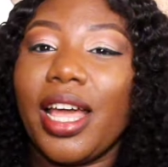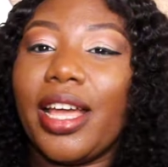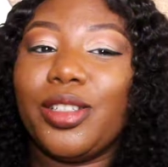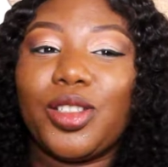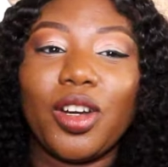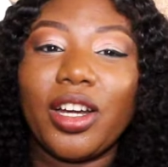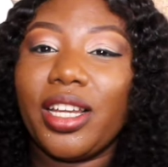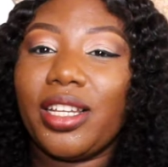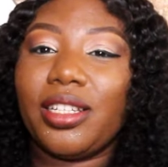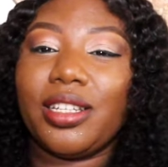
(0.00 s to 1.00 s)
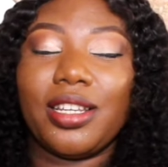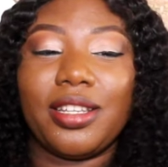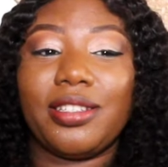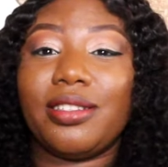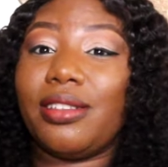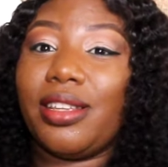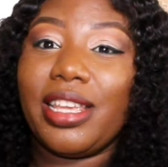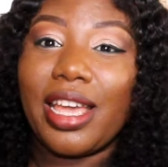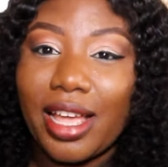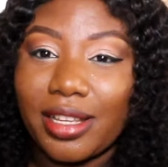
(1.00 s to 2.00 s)
enjoy his
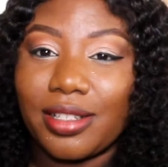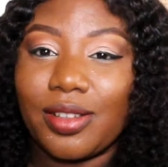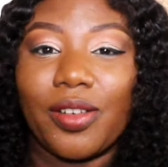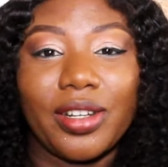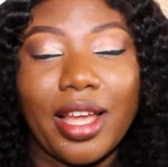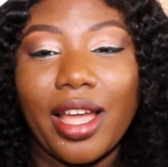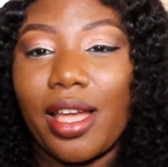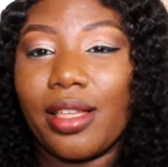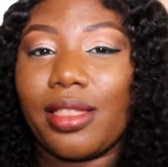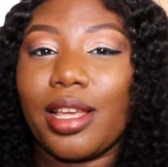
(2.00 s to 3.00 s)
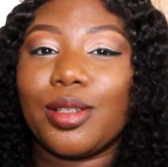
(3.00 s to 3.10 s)
years on earth.